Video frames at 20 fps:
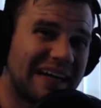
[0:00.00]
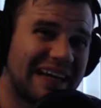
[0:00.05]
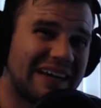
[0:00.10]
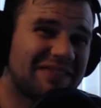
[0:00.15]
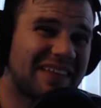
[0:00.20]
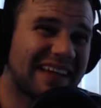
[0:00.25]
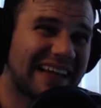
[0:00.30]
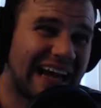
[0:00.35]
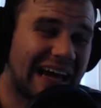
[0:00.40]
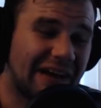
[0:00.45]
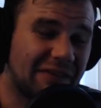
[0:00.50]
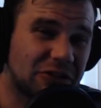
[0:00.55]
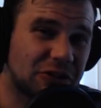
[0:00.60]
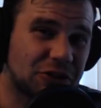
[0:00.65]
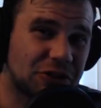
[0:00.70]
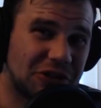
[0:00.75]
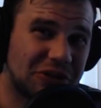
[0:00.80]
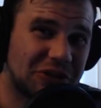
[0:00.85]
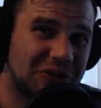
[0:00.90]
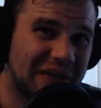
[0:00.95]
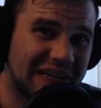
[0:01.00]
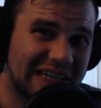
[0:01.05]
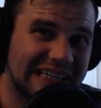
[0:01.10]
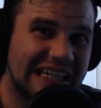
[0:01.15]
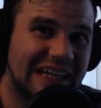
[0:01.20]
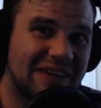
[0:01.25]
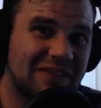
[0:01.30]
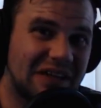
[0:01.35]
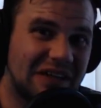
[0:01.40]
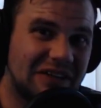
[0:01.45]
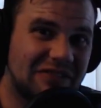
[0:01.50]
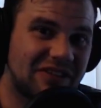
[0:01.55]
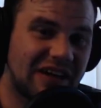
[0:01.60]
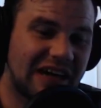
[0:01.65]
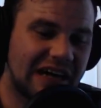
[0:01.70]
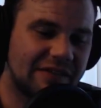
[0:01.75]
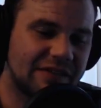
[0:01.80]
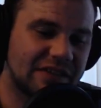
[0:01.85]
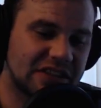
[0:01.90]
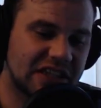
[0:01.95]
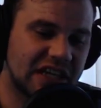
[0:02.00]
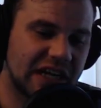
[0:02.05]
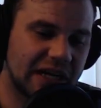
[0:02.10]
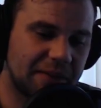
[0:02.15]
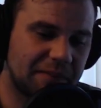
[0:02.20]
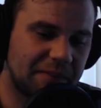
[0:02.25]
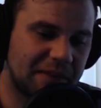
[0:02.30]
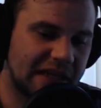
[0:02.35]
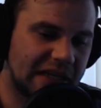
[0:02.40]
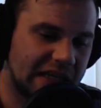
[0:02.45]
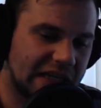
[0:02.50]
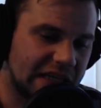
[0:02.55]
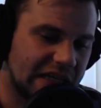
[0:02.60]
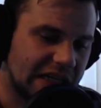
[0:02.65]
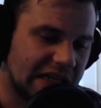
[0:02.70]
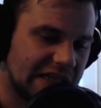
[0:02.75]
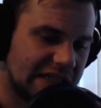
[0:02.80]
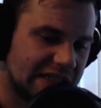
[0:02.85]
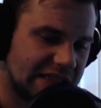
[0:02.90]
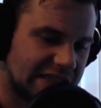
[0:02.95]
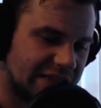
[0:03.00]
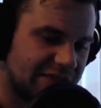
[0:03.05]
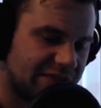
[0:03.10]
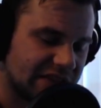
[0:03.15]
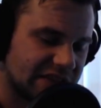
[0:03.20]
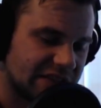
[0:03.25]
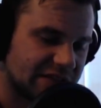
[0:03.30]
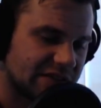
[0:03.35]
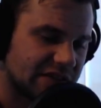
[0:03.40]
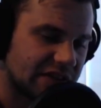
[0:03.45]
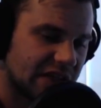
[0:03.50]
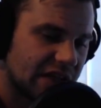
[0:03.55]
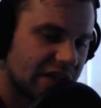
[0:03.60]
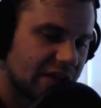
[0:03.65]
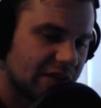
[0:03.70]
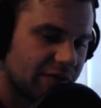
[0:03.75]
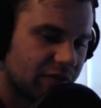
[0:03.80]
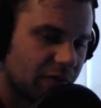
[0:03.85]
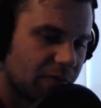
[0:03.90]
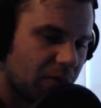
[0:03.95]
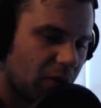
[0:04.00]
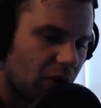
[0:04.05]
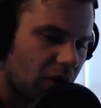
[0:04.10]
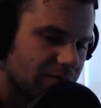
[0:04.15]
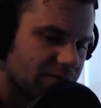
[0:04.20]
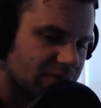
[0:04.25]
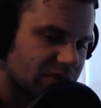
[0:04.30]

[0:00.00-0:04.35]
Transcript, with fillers: if they have a struggle at eleven and five, is going to be the defensive side of the football.